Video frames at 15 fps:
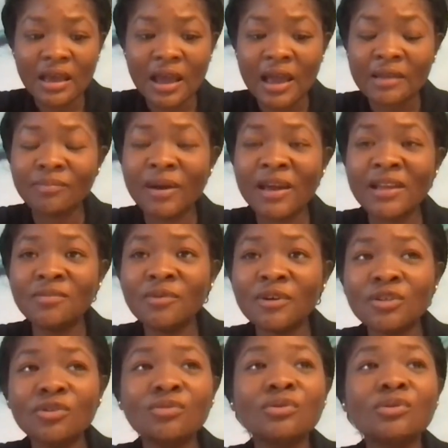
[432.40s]
And by the
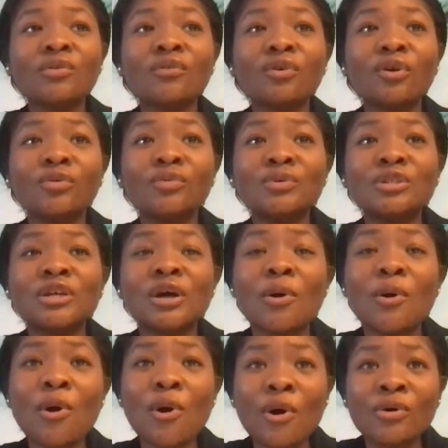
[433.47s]
precious grace of God, we shall
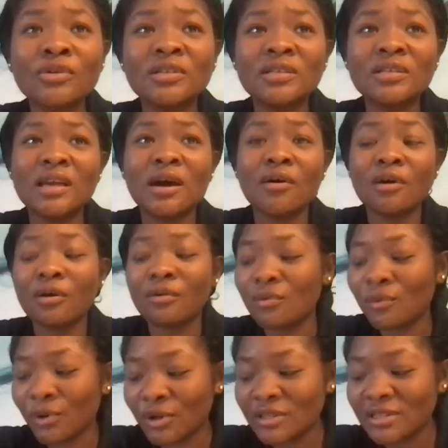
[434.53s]
all see our
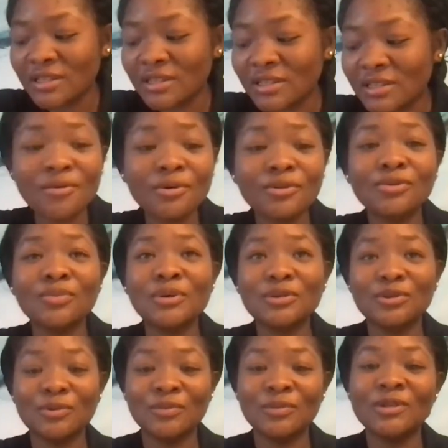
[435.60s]
rewards. I don't want to
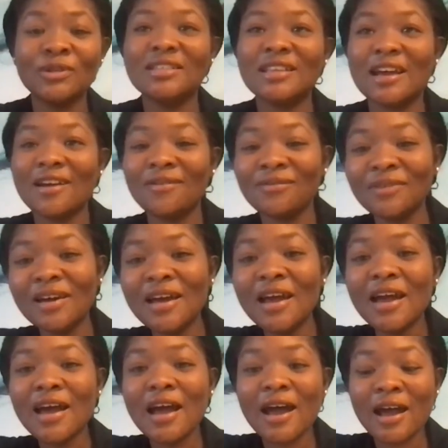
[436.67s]
waste too much time.
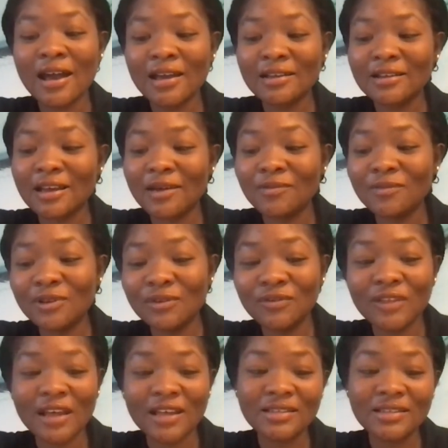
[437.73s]
And I
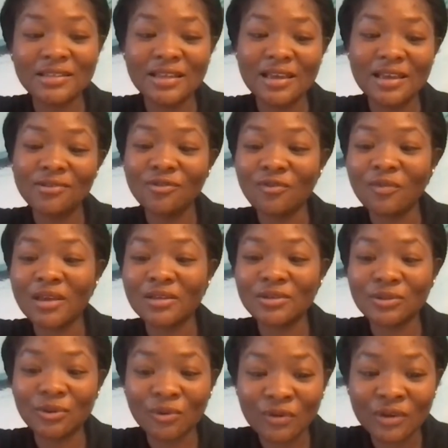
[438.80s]
believe that's the end of my
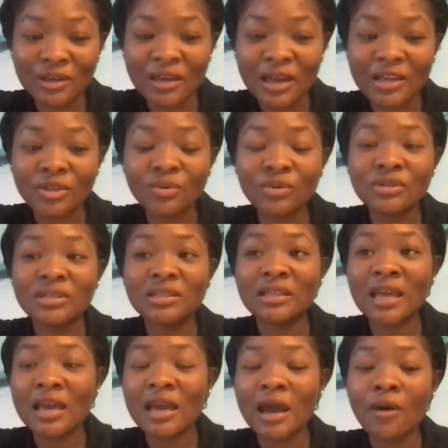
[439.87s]
story. I just want to
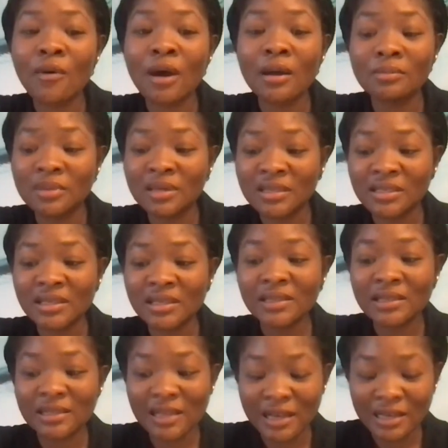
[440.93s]
thank our amazing
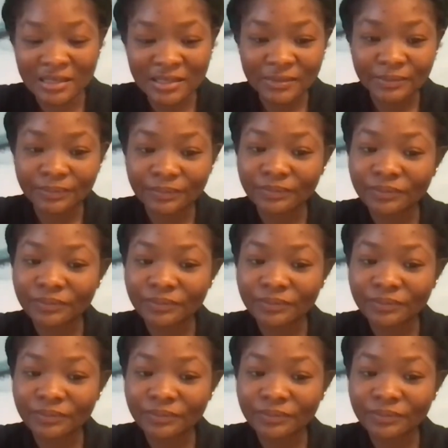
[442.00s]
leaders.